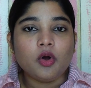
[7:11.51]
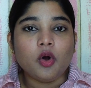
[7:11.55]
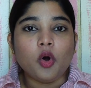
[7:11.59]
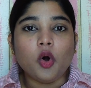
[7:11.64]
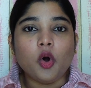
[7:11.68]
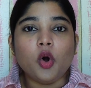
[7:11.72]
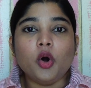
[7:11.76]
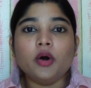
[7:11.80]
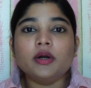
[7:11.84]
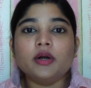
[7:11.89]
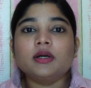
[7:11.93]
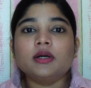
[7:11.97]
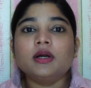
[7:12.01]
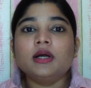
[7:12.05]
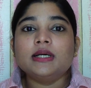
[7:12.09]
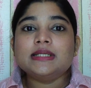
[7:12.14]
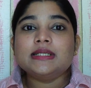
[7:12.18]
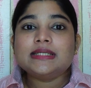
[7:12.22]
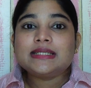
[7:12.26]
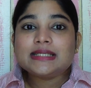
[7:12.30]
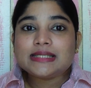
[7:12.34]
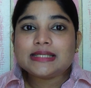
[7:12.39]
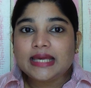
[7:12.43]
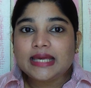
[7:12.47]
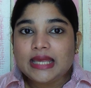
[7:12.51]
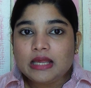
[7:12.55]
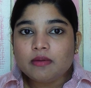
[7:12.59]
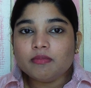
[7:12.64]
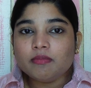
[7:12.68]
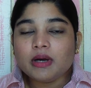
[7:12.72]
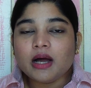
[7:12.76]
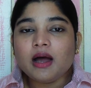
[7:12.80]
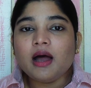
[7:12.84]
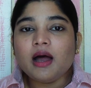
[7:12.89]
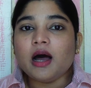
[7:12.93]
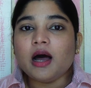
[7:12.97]
or
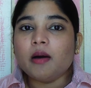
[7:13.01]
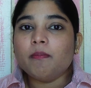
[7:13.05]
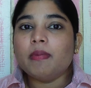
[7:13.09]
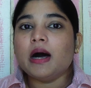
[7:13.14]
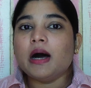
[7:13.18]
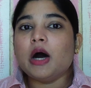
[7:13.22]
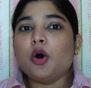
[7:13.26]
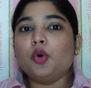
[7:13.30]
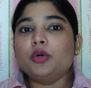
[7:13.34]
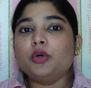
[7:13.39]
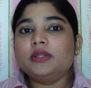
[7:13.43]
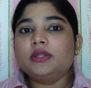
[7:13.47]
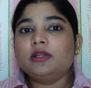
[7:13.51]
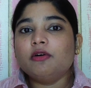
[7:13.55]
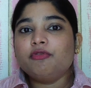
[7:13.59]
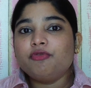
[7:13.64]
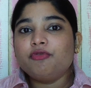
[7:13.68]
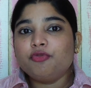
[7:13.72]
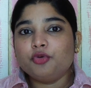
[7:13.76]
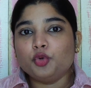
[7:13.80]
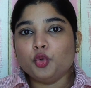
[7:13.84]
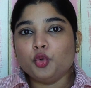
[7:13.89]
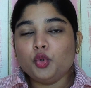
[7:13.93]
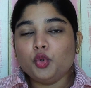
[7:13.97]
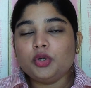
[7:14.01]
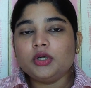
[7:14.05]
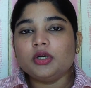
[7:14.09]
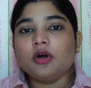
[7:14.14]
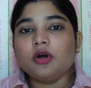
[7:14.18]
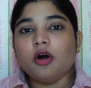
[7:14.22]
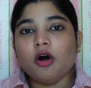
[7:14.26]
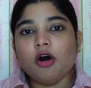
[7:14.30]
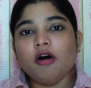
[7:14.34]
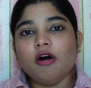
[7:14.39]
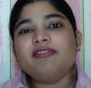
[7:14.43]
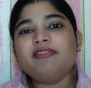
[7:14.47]
schema about the fruit
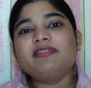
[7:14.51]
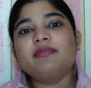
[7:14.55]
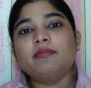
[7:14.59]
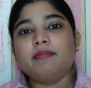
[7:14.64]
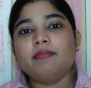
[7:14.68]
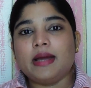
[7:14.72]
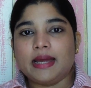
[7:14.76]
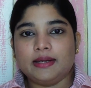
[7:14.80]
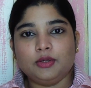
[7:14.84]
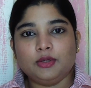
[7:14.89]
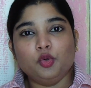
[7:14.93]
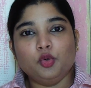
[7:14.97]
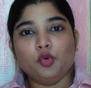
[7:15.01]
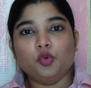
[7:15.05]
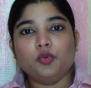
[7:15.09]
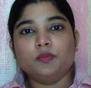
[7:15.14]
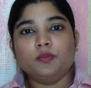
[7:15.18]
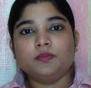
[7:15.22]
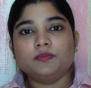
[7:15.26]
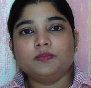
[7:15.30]
of mango.